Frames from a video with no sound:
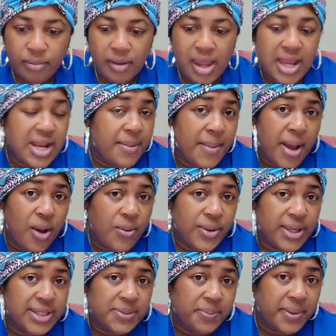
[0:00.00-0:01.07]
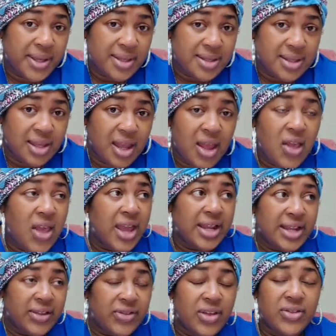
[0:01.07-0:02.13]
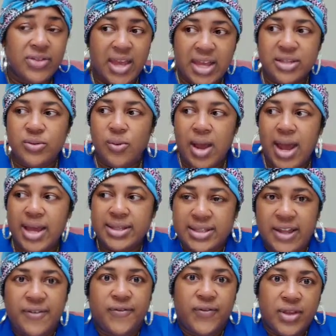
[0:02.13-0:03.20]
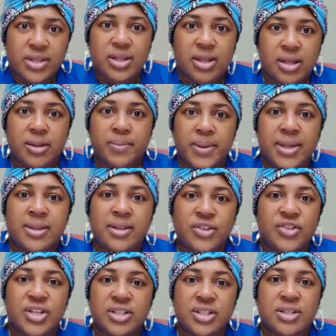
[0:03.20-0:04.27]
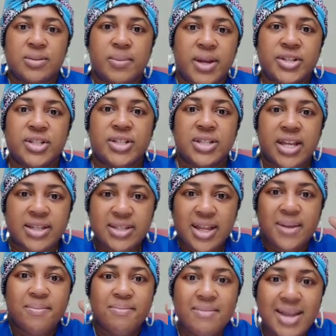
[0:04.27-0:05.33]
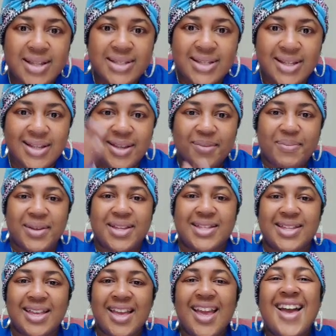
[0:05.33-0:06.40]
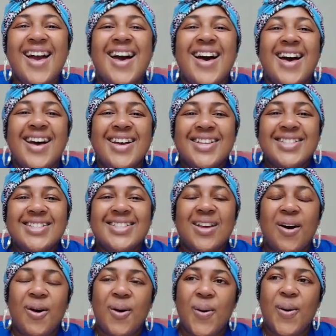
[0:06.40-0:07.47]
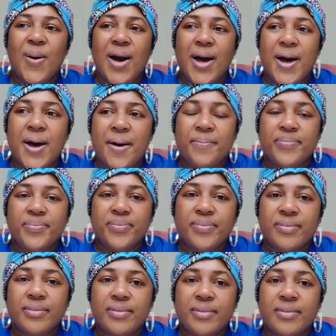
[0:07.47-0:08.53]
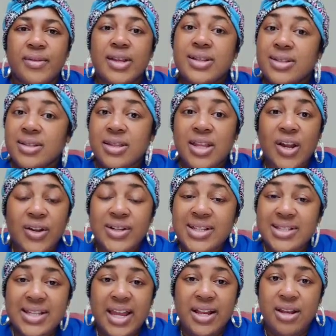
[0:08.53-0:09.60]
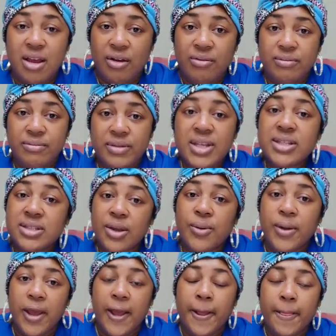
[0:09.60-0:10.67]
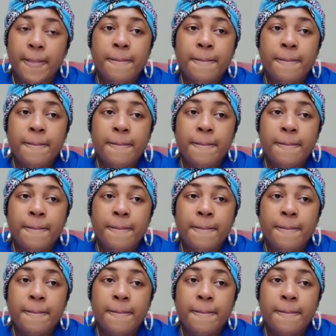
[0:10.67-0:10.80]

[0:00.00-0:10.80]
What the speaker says: And I'm always busy. And I think that's why I stay physically busy just as much as I stay mentally busy. So learn to say no. It's okay.